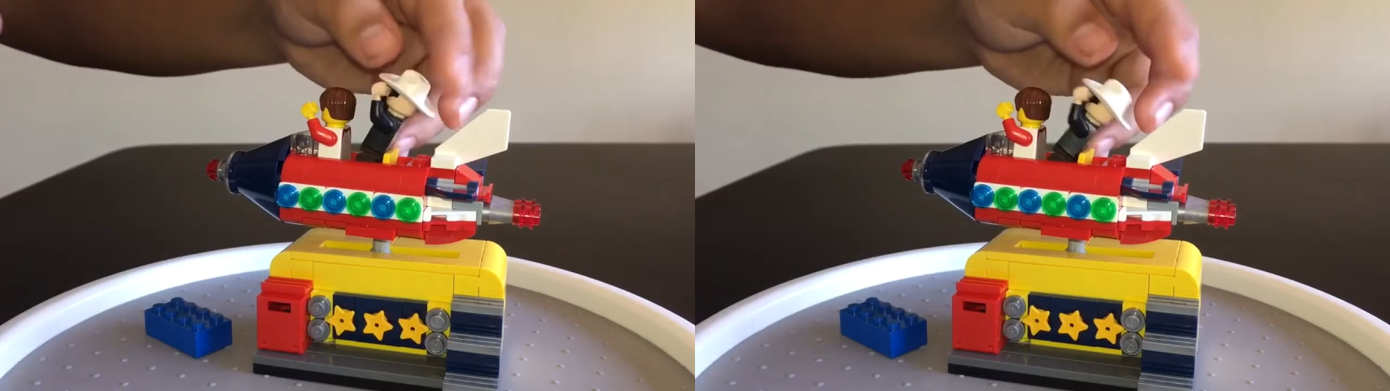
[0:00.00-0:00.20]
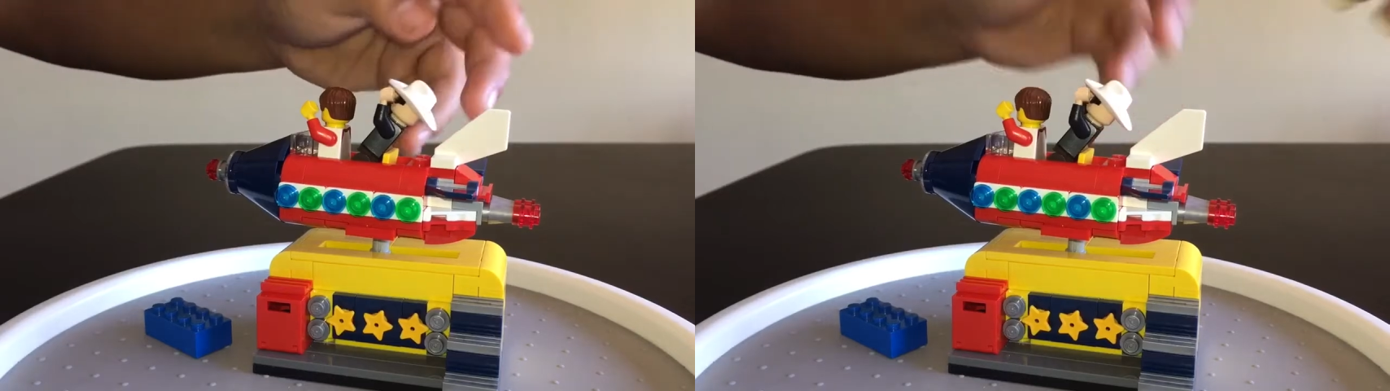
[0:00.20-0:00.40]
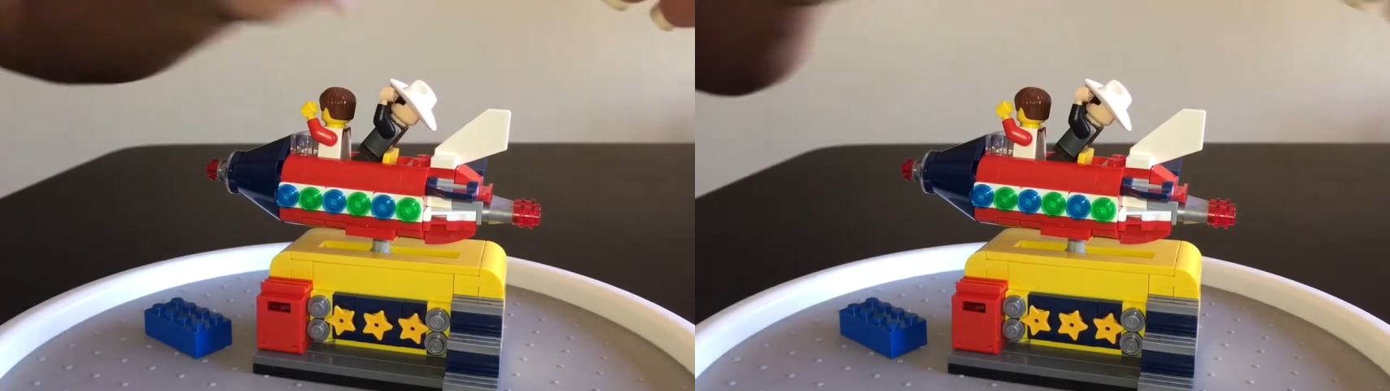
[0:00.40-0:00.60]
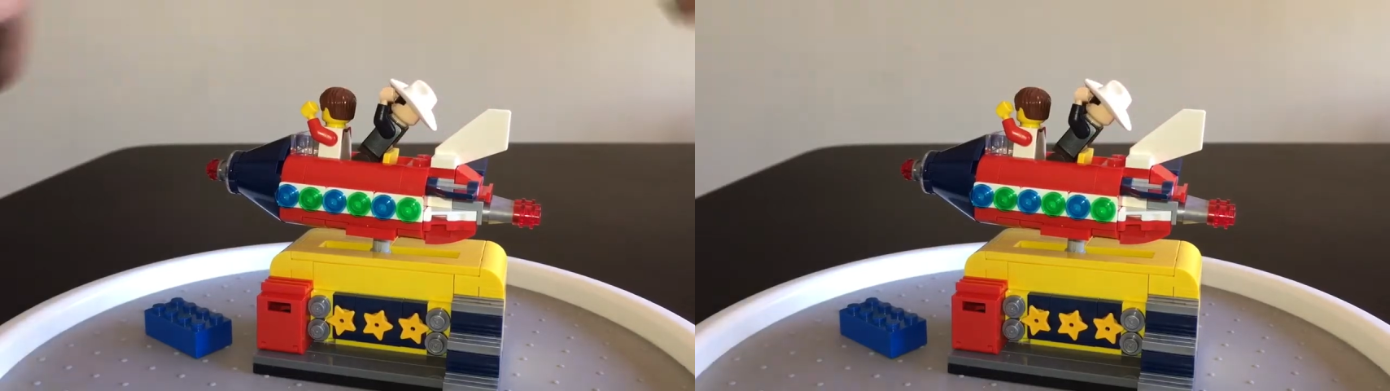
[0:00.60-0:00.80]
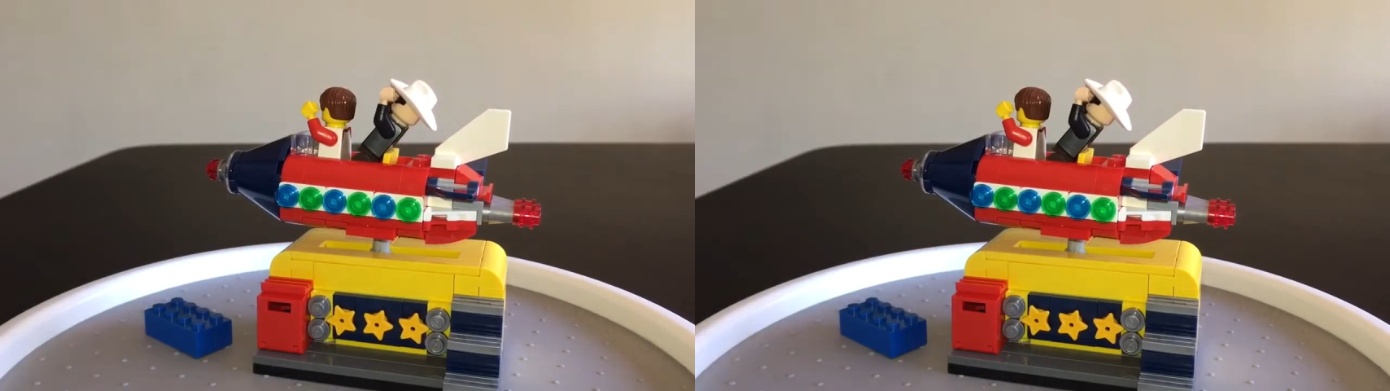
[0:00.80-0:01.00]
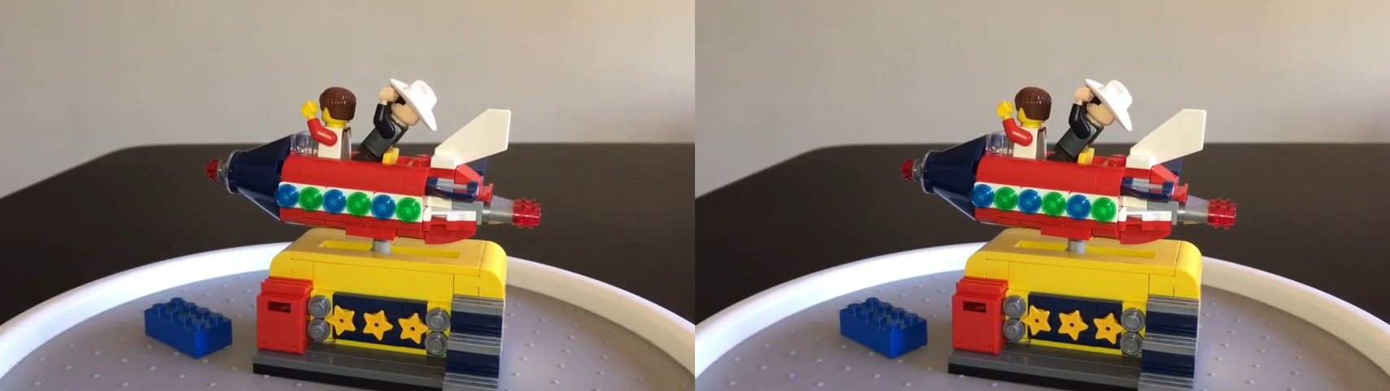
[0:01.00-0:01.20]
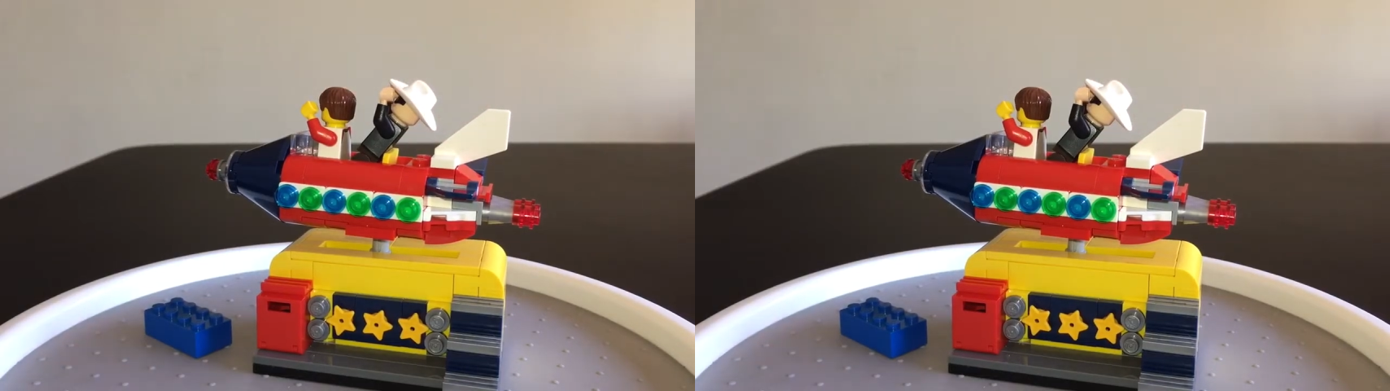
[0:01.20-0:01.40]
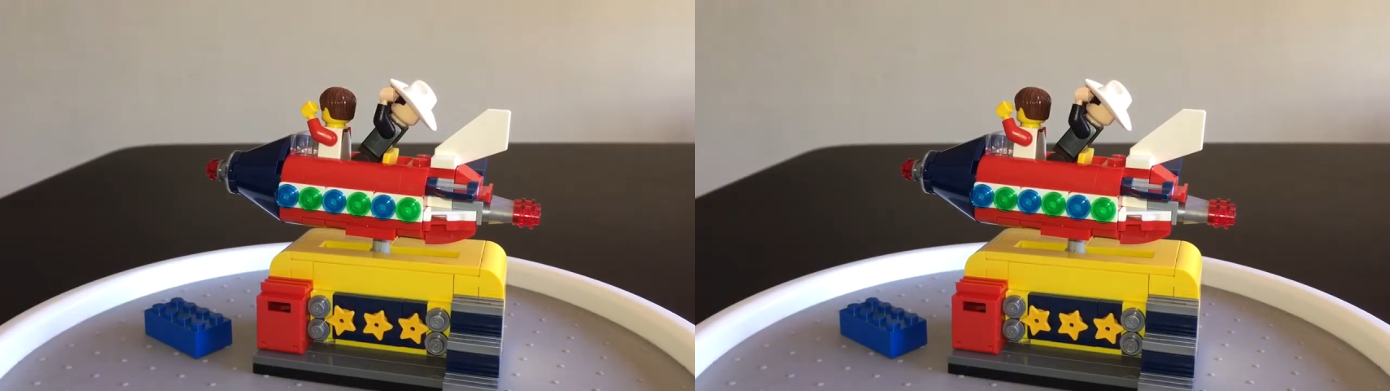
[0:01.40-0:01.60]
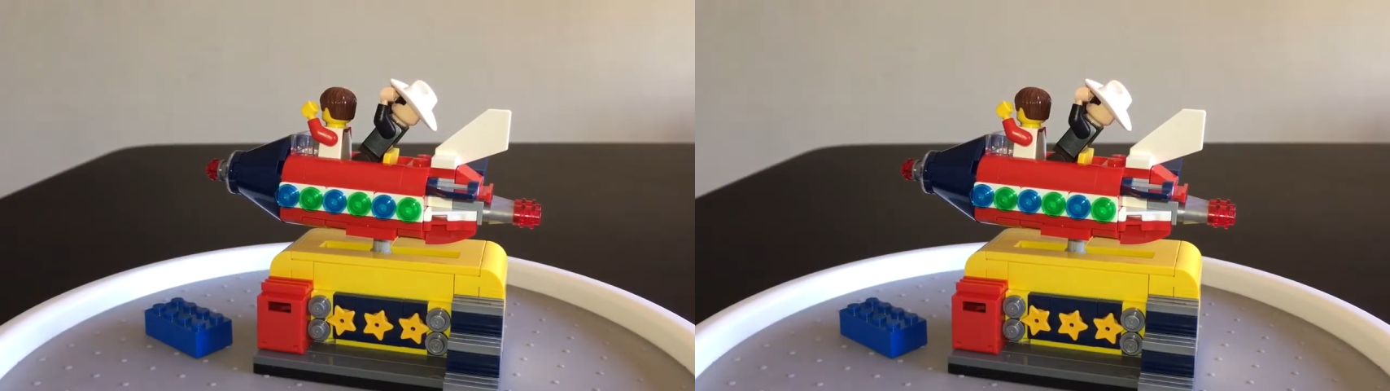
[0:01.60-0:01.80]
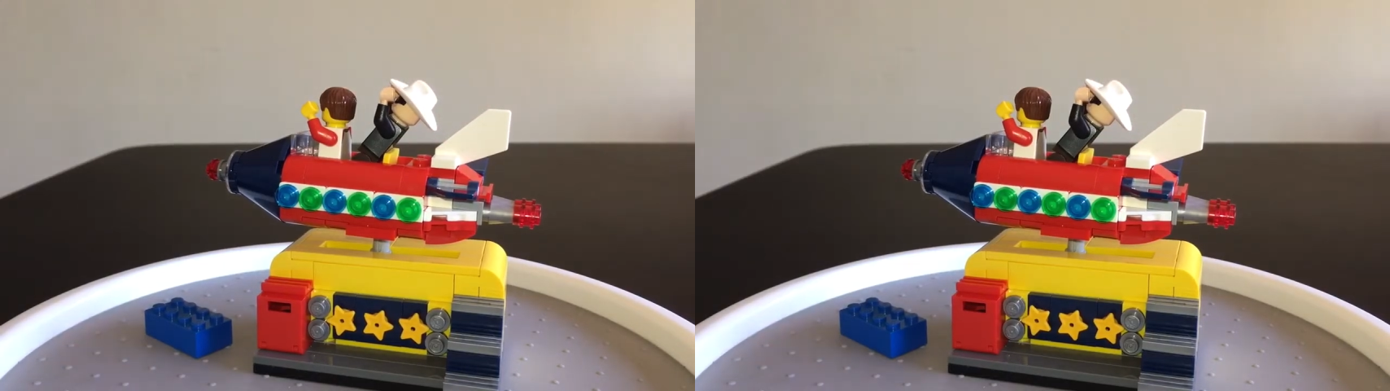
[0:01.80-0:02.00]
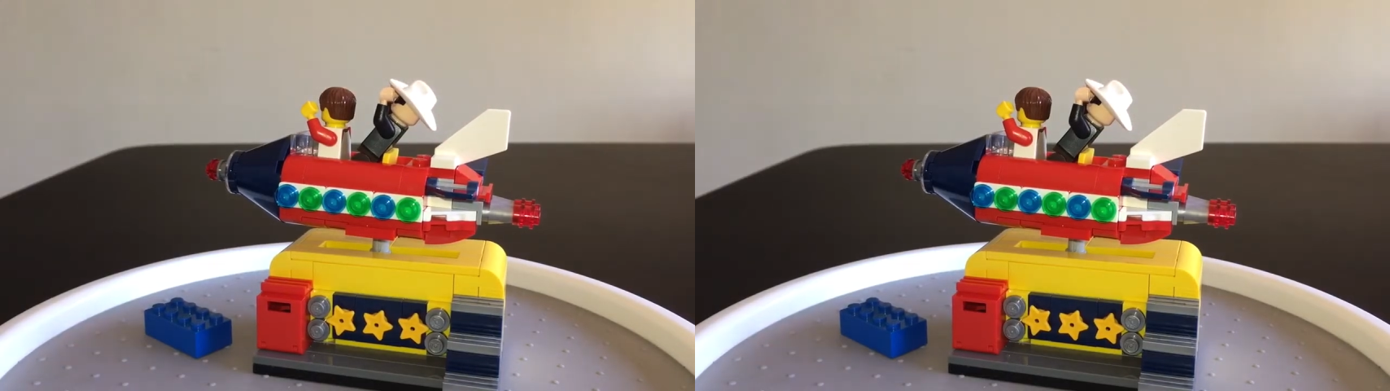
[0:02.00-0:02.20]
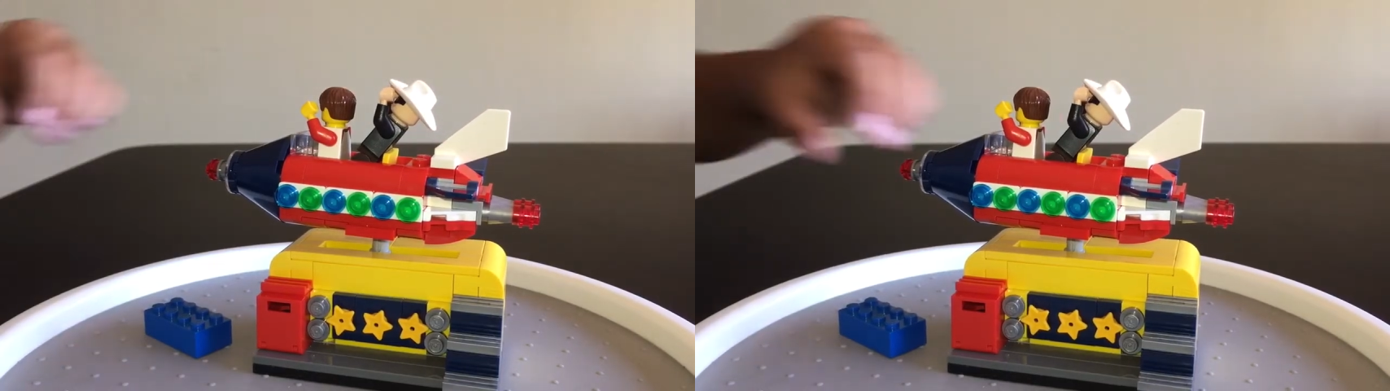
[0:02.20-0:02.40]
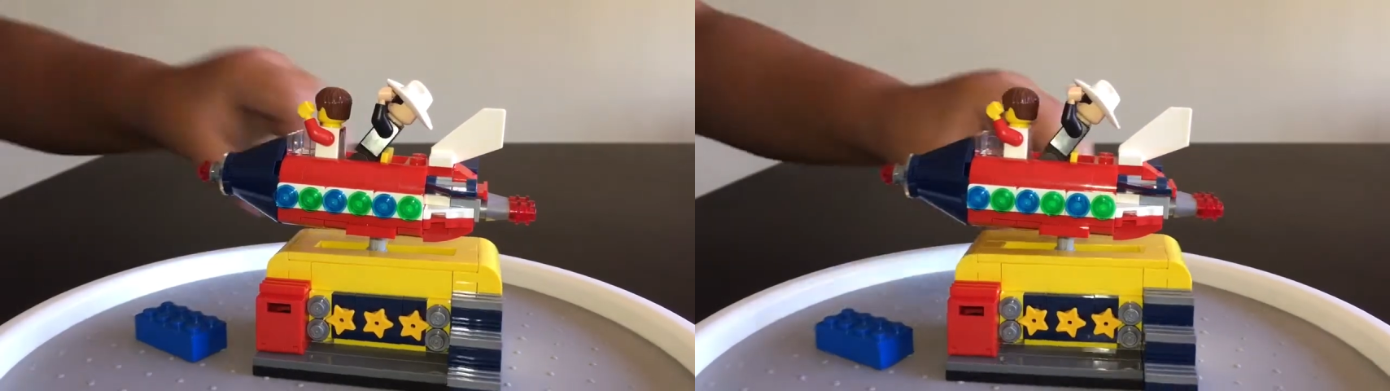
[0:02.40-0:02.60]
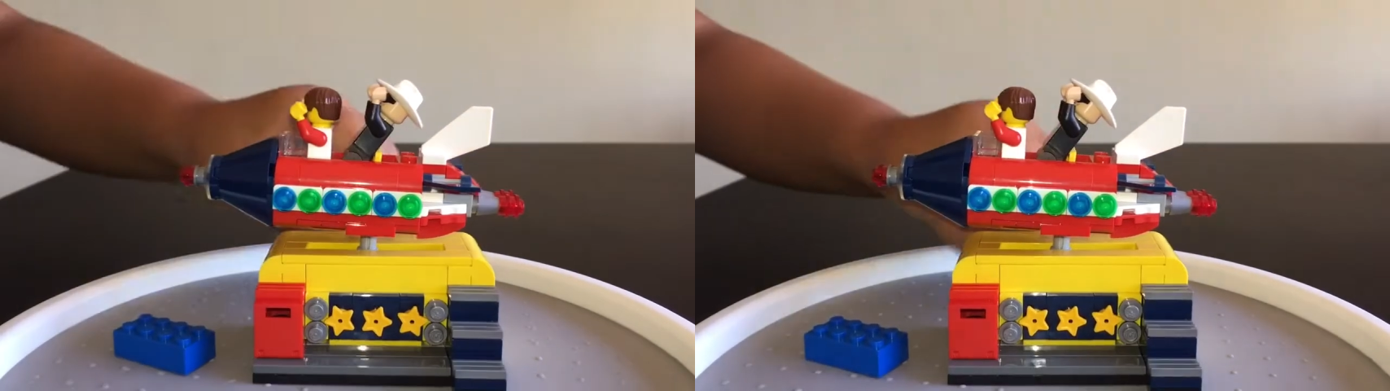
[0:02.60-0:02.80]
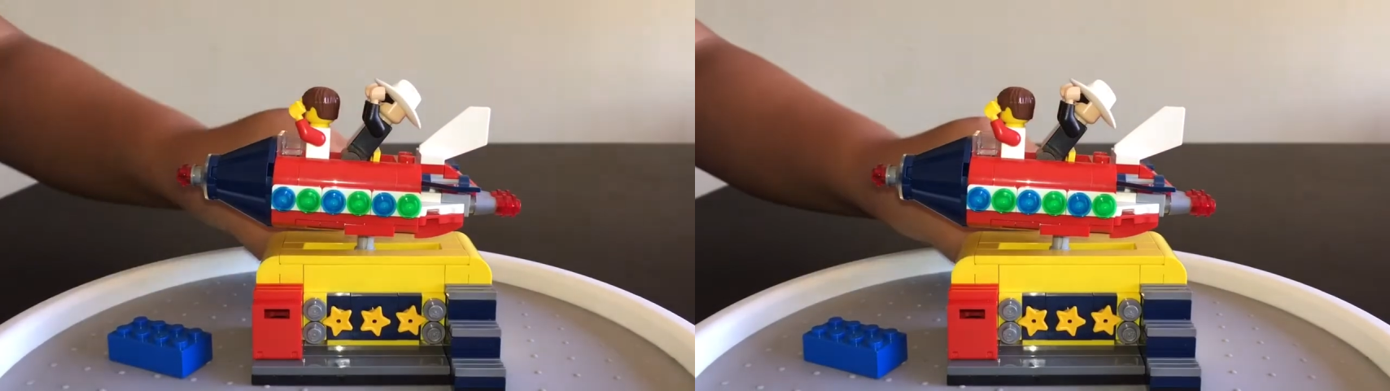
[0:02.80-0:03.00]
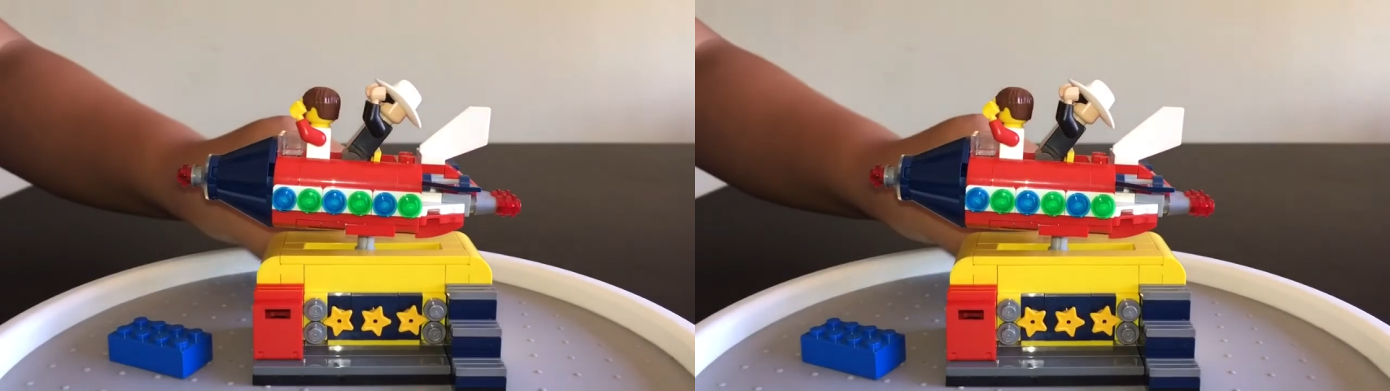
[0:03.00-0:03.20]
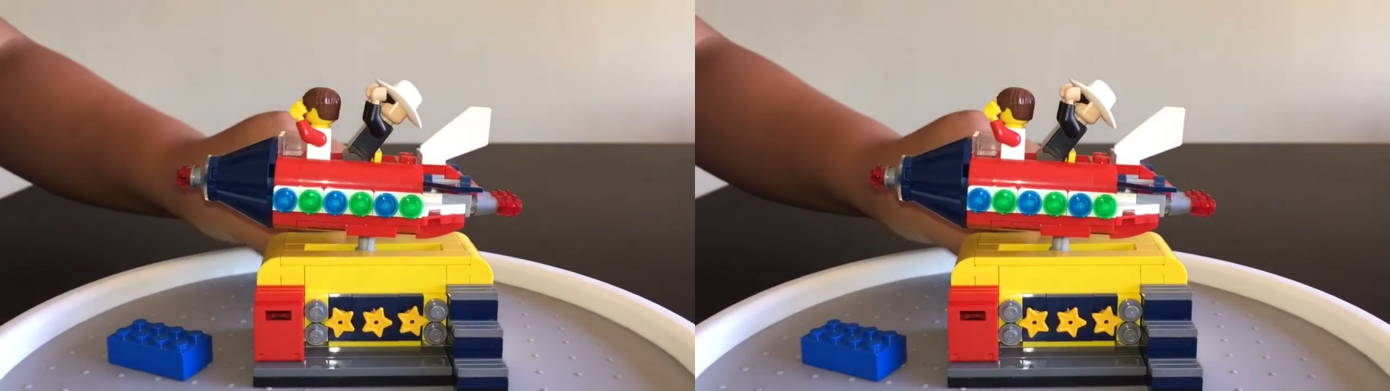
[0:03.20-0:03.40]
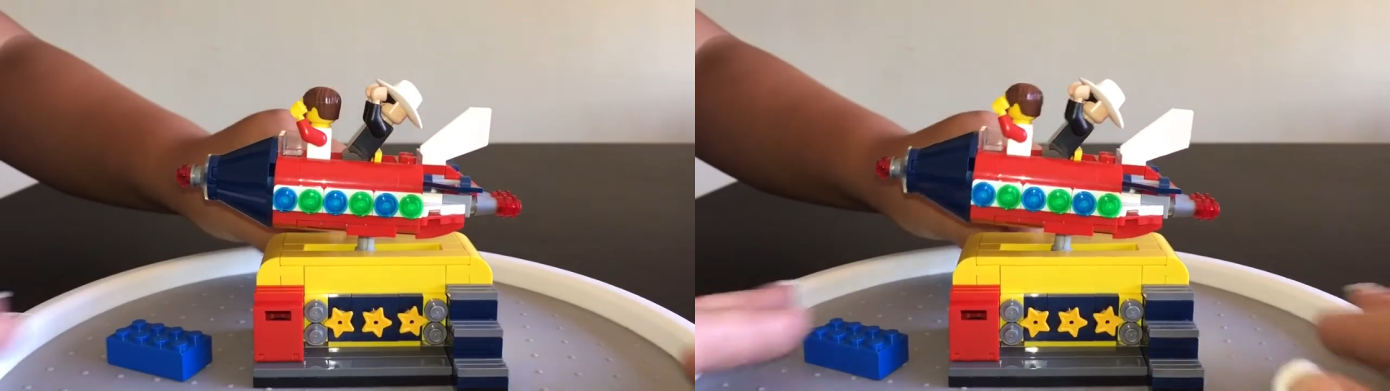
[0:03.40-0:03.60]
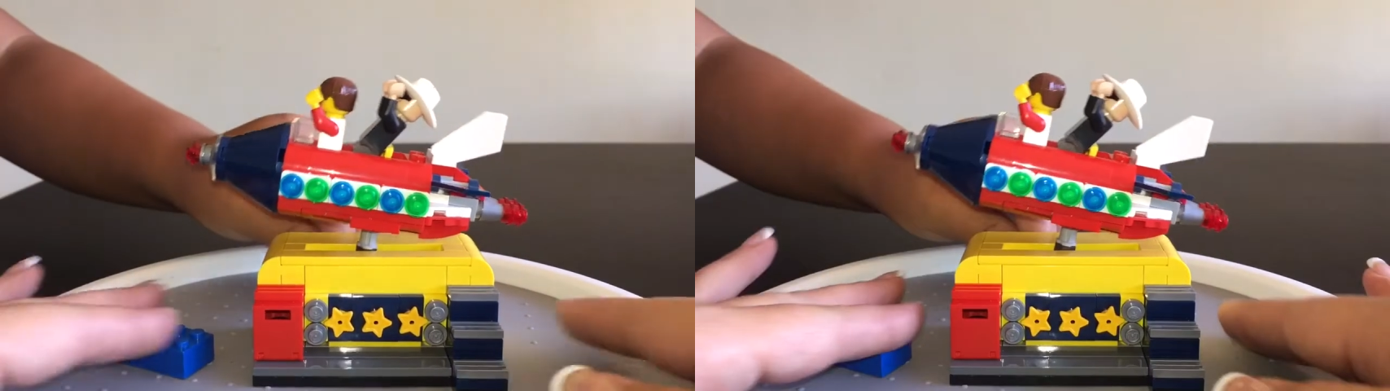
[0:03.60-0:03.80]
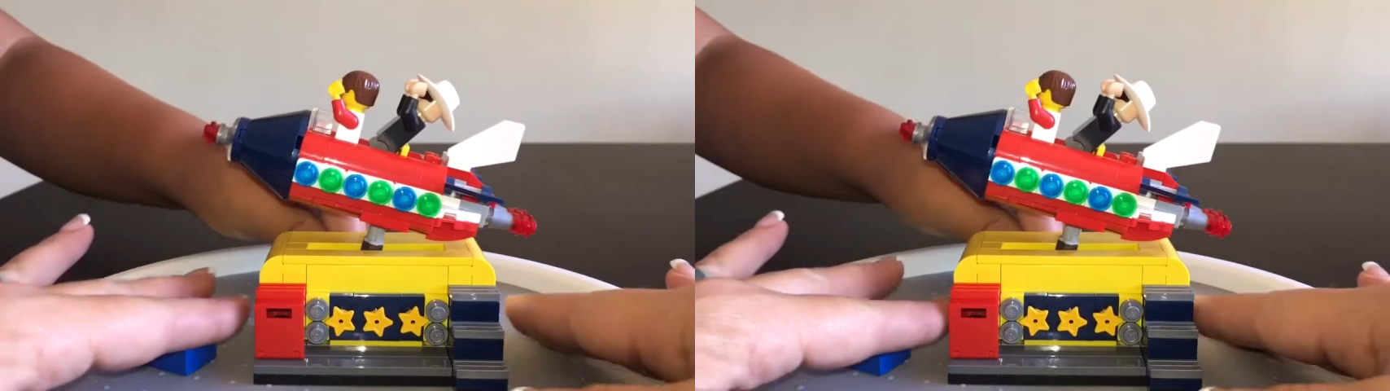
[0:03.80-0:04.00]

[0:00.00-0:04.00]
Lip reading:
No face is visible, so there are no lips to read.